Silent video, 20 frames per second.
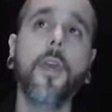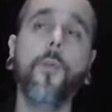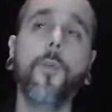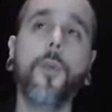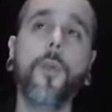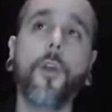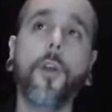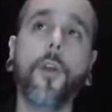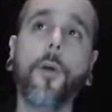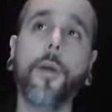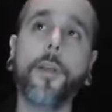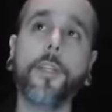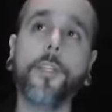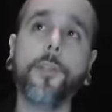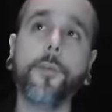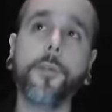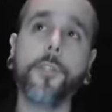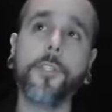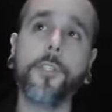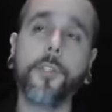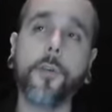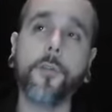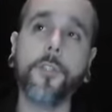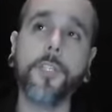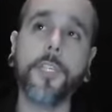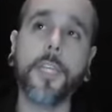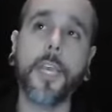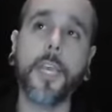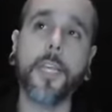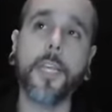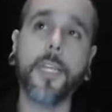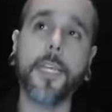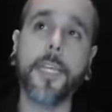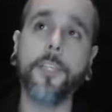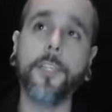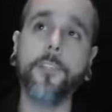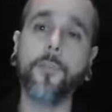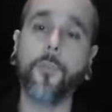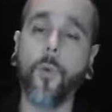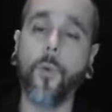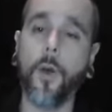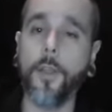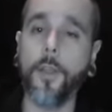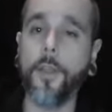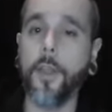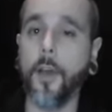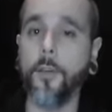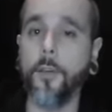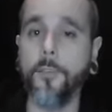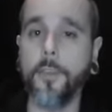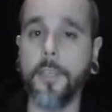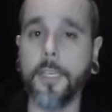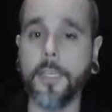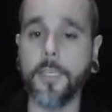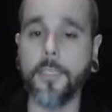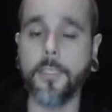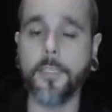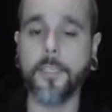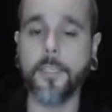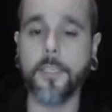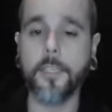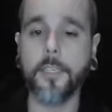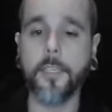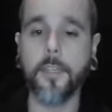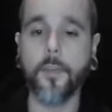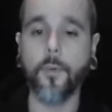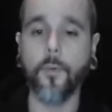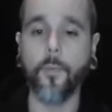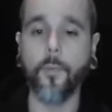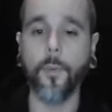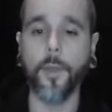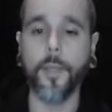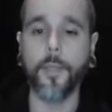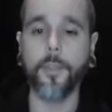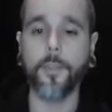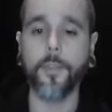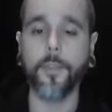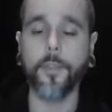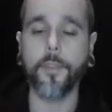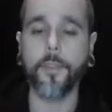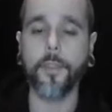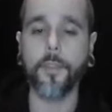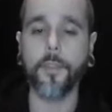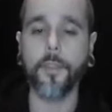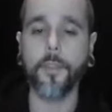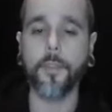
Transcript: We are going to associate each one of these with